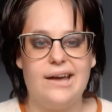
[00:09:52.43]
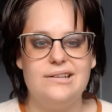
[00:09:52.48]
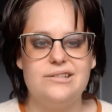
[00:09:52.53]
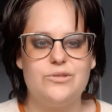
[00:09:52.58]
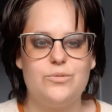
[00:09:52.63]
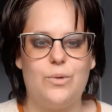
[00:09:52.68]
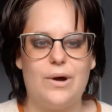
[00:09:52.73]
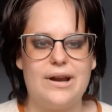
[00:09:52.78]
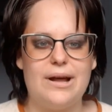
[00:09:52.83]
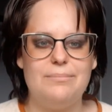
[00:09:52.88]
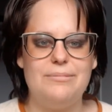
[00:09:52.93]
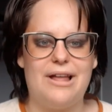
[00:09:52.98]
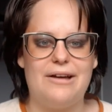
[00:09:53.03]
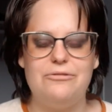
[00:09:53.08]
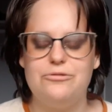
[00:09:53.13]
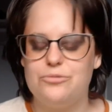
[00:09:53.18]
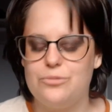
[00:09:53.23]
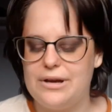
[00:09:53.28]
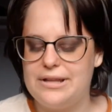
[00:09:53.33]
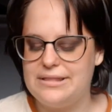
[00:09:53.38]
what I'm
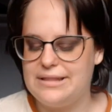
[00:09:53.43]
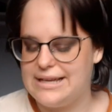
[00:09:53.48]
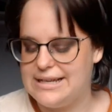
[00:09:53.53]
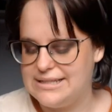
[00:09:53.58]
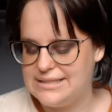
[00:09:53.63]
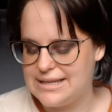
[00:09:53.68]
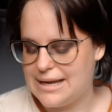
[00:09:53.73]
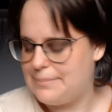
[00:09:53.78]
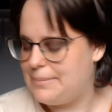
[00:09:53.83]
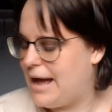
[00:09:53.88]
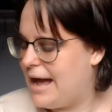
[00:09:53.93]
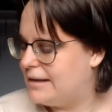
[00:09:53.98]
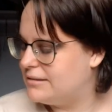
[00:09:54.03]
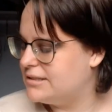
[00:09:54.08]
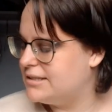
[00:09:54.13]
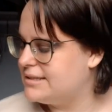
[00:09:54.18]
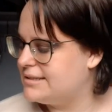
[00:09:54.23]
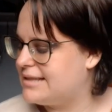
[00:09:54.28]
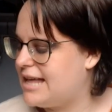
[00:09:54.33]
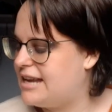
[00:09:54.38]
left with is a
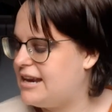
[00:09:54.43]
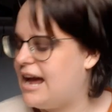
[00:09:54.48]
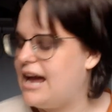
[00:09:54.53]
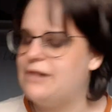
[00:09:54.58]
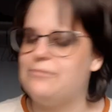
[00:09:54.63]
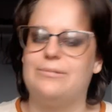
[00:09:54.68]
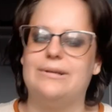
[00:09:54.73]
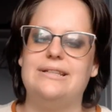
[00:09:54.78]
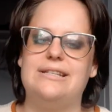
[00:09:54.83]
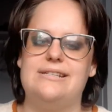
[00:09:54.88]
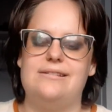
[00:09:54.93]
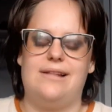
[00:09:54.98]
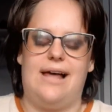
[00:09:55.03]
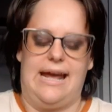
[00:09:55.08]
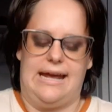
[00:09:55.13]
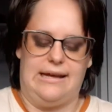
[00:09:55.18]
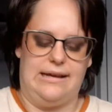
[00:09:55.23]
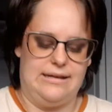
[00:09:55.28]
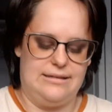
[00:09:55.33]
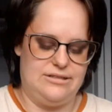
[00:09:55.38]
palette that I really
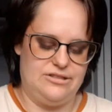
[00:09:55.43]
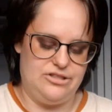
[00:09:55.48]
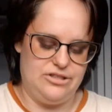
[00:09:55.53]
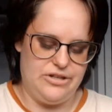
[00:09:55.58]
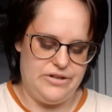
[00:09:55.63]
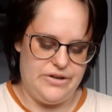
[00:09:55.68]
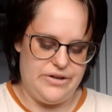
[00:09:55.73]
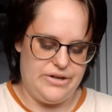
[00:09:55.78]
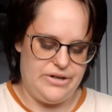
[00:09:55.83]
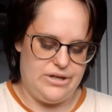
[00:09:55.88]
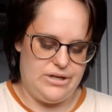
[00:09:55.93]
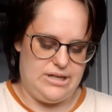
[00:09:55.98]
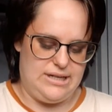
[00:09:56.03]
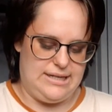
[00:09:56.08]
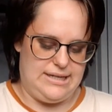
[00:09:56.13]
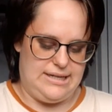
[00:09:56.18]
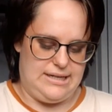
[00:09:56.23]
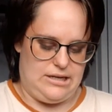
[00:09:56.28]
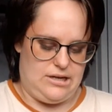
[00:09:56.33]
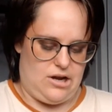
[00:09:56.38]
like.
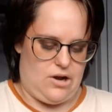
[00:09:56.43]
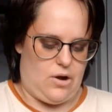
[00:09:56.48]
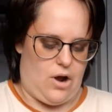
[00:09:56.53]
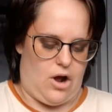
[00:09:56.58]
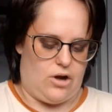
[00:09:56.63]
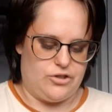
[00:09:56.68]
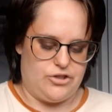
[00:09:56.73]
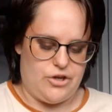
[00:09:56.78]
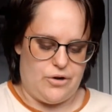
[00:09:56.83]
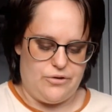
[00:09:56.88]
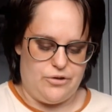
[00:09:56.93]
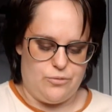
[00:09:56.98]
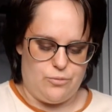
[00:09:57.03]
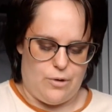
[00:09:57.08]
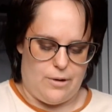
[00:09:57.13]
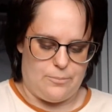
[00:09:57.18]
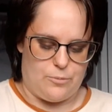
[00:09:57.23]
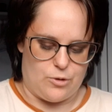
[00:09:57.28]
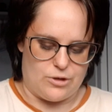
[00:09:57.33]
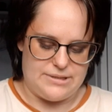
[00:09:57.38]
I'll show you
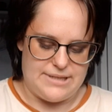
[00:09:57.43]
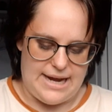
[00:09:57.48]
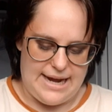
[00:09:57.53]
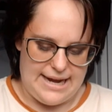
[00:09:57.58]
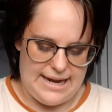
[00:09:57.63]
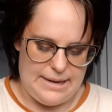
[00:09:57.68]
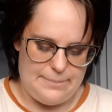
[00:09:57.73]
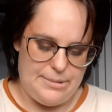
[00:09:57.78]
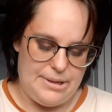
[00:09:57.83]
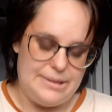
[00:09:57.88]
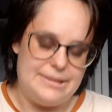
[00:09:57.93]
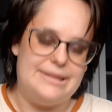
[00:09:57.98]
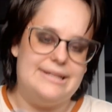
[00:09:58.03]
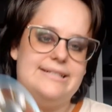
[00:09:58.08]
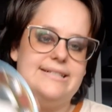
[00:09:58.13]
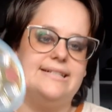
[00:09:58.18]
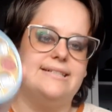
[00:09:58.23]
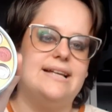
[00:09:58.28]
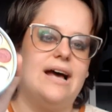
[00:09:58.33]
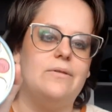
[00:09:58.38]
one more time. This
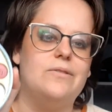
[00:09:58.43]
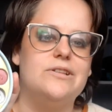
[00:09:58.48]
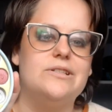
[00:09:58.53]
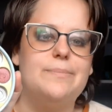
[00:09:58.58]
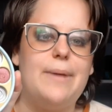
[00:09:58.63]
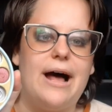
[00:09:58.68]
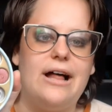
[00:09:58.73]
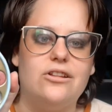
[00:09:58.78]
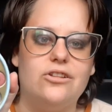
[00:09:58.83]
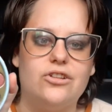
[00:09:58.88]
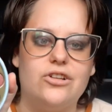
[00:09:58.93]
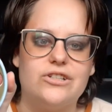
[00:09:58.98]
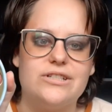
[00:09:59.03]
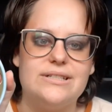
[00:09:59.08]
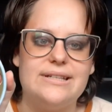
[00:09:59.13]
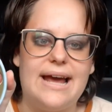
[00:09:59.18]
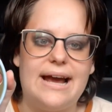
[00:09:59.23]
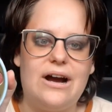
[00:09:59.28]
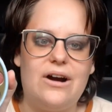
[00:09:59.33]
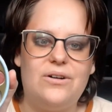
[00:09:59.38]
is how this palette looks
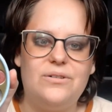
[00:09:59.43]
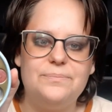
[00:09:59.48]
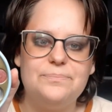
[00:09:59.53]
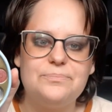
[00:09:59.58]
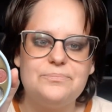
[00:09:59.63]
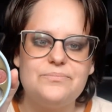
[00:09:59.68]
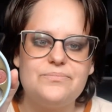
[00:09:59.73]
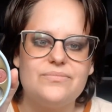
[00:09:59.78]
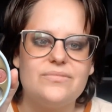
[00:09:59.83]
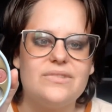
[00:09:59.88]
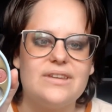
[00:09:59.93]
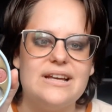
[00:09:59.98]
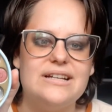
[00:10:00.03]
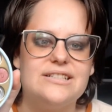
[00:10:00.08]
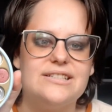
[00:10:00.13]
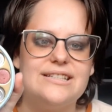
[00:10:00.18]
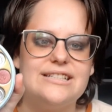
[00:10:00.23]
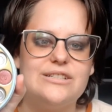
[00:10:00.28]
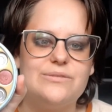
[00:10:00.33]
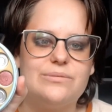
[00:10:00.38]
now.
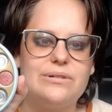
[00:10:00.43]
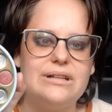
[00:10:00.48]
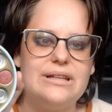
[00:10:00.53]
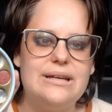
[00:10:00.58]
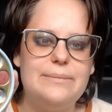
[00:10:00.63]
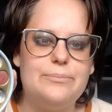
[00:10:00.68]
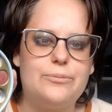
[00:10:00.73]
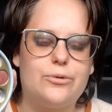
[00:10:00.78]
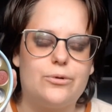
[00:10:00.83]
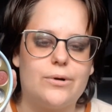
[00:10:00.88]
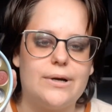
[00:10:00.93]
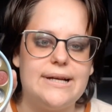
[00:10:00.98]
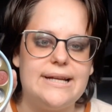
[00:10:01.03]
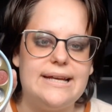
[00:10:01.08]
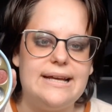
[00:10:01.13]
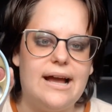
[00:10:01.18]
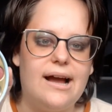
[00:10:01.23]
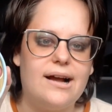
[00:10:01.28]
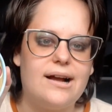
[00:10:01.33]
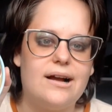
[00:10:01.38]
It's this really
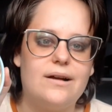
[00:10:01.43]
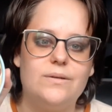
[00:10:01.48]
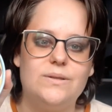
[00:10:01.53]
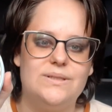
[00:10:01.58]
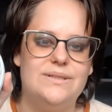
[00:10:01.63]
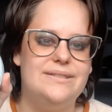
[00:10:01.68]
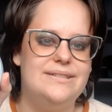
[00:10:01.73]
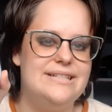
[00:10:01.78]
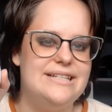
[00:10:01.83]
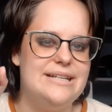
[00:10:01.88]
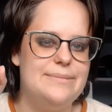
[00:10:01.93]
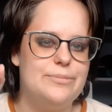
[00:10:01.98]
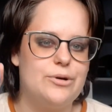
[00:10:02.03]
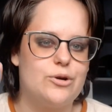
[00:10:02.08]
pretty, deep,